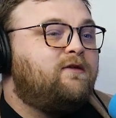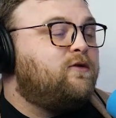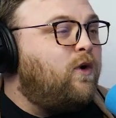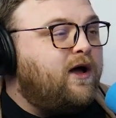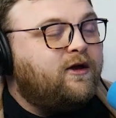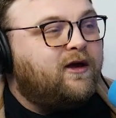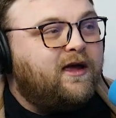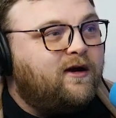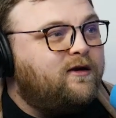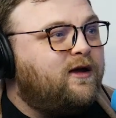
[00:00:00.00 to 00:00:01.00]
So while you're
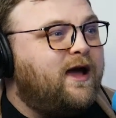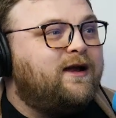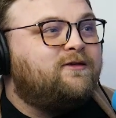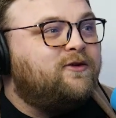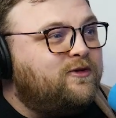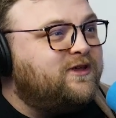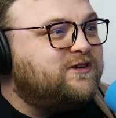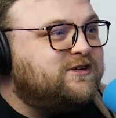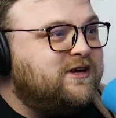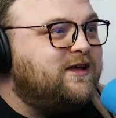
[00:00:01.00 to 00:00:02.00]
here, you got to do this
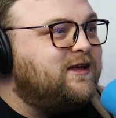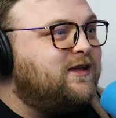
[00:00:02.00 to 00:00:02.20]
shit.